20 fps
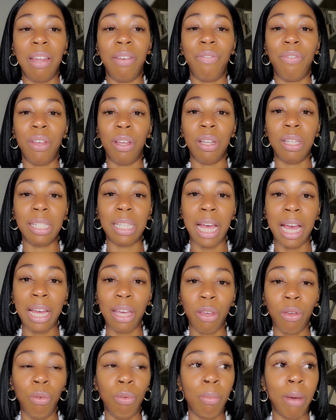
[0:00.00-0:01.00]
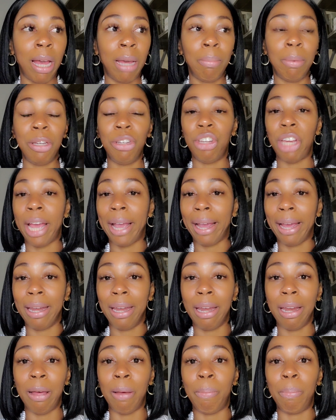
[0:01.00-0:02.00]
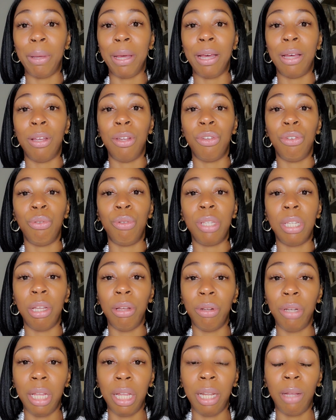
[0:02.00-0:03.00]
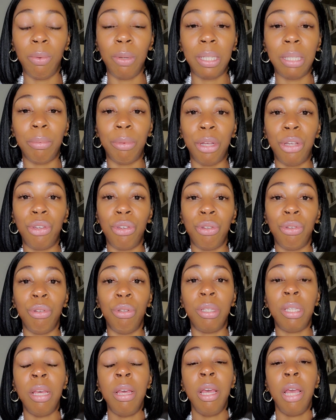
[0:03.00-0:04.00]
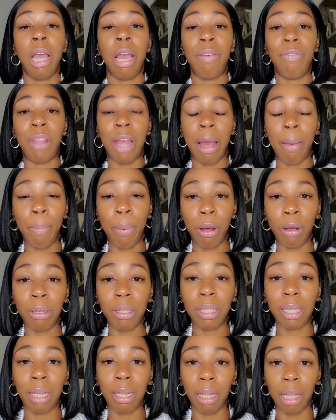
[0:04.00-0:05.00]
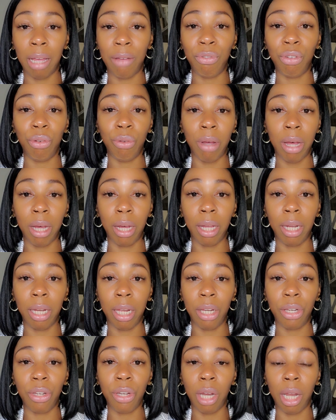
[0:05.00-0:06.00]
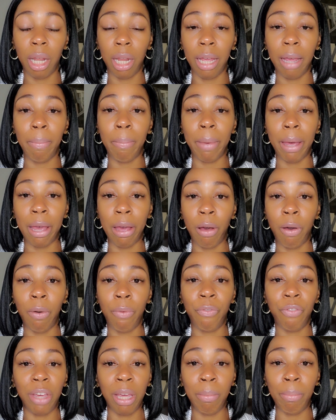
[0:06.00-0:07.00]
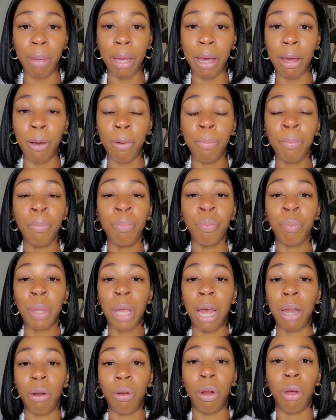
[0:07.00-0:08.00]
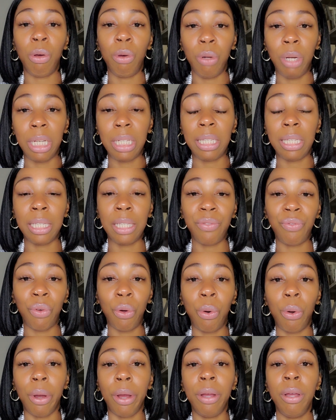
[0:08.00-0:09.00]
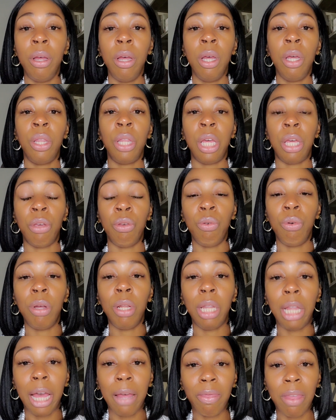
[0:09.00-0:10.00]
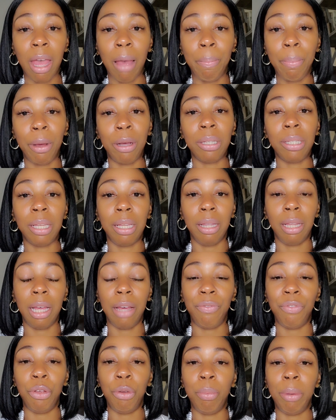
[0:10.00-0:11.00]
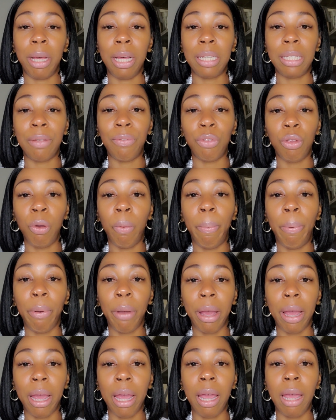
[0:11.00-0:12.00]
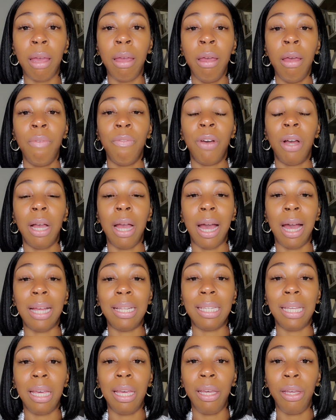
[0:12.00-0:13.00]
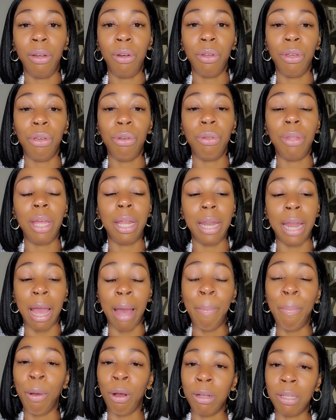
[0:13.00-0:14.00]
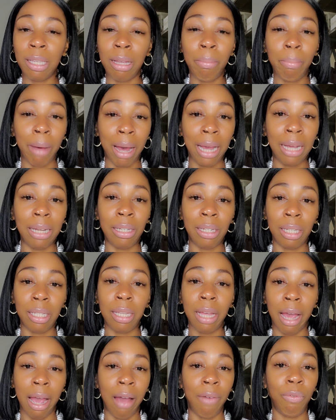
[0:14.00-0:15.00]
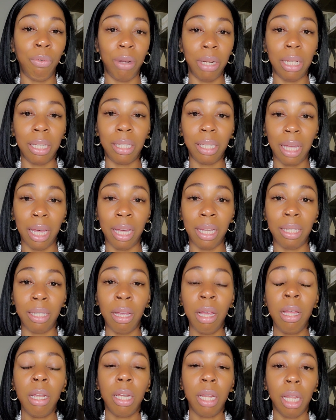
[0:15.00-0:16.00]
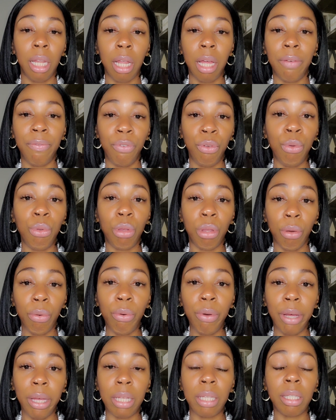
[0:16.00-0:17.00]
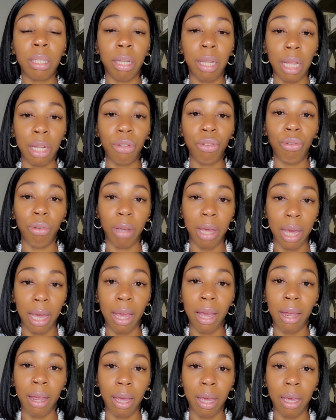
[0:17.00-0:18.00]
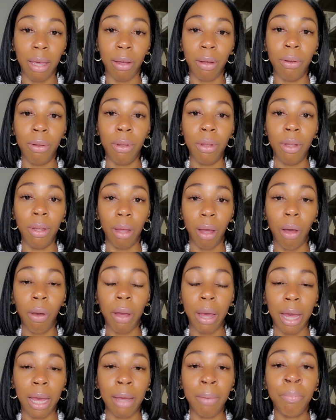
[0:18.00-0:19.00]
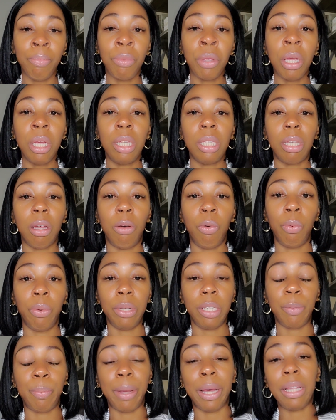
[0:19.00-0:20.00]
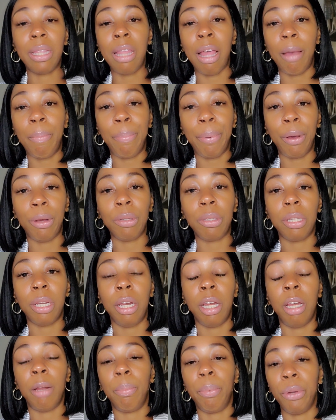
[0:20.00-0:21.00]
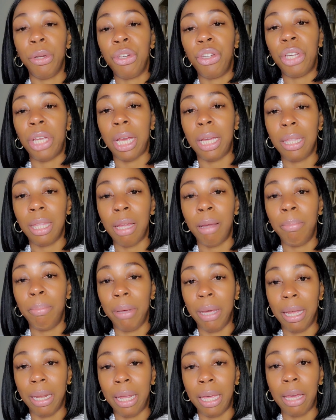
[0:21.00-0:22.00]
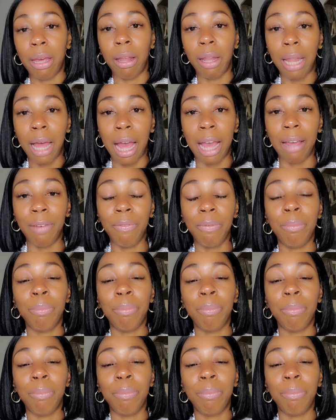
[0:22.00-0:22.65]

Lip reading: it feels like you might be jacking it up because you're still dealing with some issues, if that person loves you unconditionally, male, female, I don't know who this is for, then you let that person love you, because if you prayed for God to heal you, then that person might just have what it takes to love you through it so that you can heal. Okay? So respect that person and appreciate them being in your life.